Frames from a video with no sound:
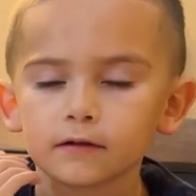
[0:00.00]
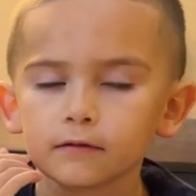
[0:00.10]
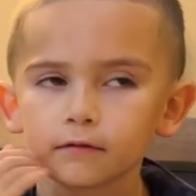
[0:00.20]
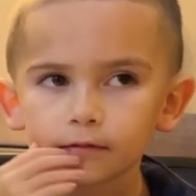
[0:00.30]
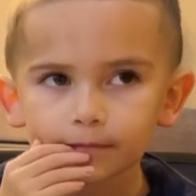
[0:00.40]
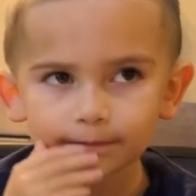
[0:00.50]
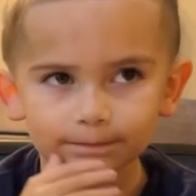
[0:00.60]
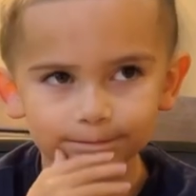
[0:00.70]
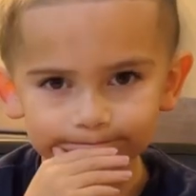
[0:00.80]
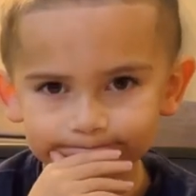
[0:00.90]
And we'll
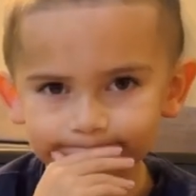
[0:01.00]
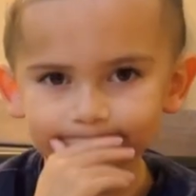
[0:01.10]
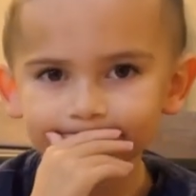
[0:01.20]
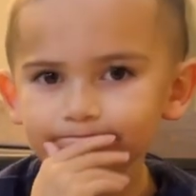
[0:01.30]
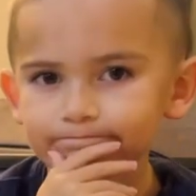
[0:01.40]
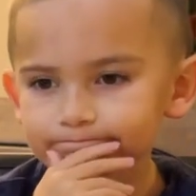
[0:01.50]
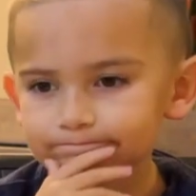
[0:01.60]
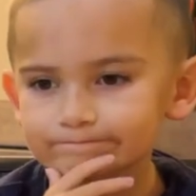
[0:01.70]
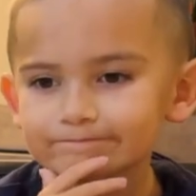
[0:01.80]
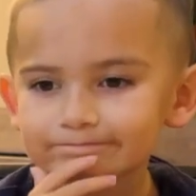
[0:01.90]
speed this
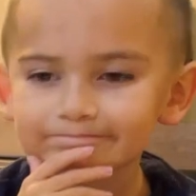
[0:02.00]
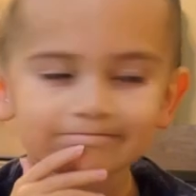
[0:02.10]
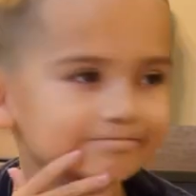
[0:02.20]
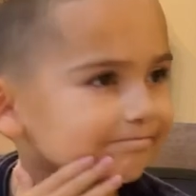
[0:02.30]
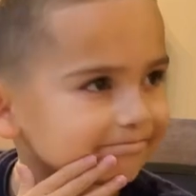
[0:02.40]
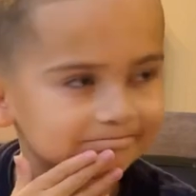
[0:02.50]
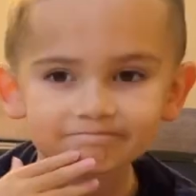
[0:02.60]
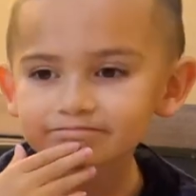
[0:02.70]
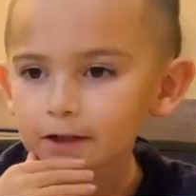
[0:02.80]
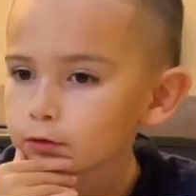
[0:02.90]
up now.
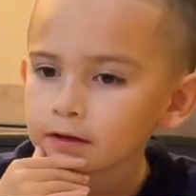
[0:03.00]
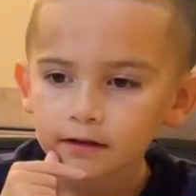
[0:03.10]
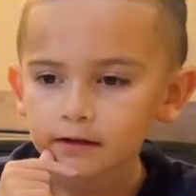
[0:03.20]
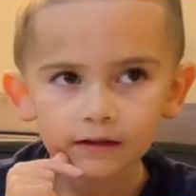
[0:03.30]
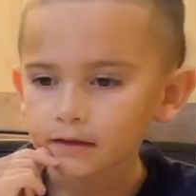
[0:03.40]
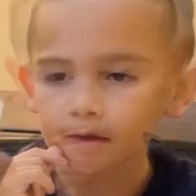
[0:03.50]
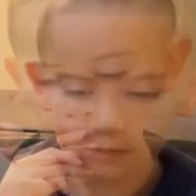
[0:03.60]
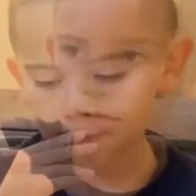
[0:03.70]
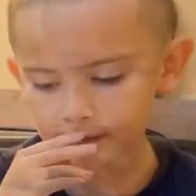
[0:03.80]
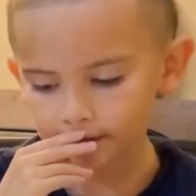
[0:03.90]

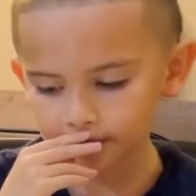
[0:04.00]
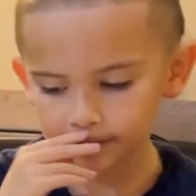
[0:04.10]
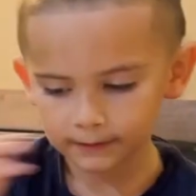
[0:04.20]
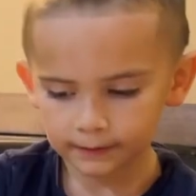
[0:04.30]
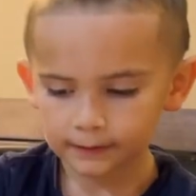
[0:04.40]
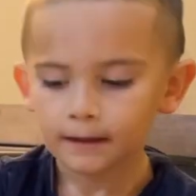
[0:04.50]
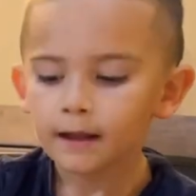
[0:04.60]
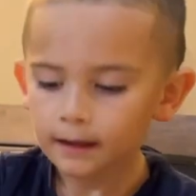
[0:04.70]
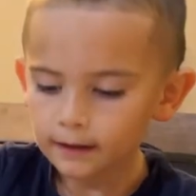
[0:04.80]
And there you go.